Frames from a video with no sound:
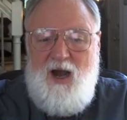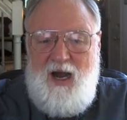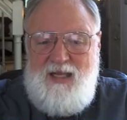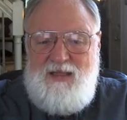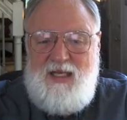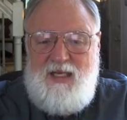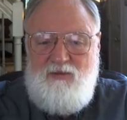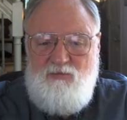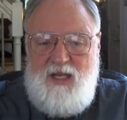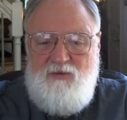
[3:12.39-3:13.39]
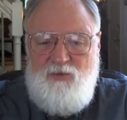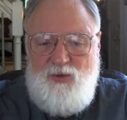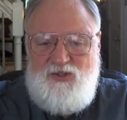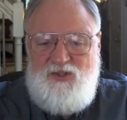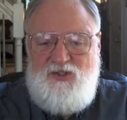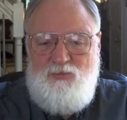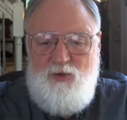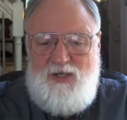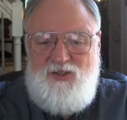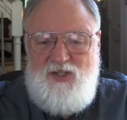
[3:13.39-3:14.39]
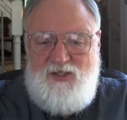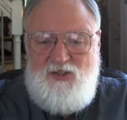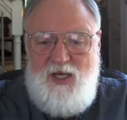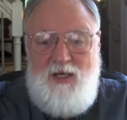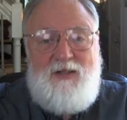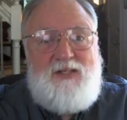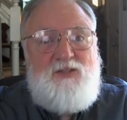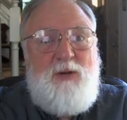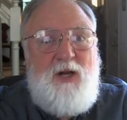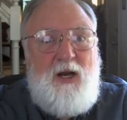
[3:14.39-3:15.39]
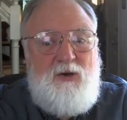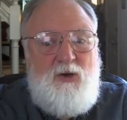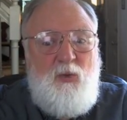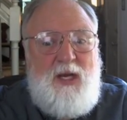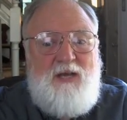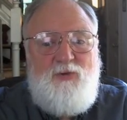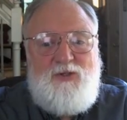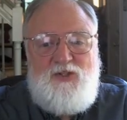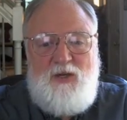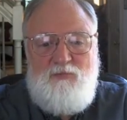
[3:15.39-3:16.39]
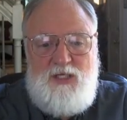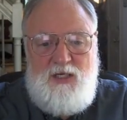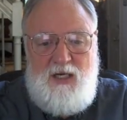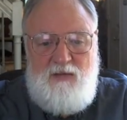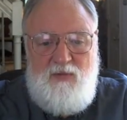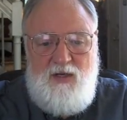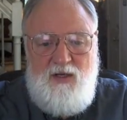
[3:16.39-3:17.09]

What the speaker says: I think it reinforces a process that's been underway for some time.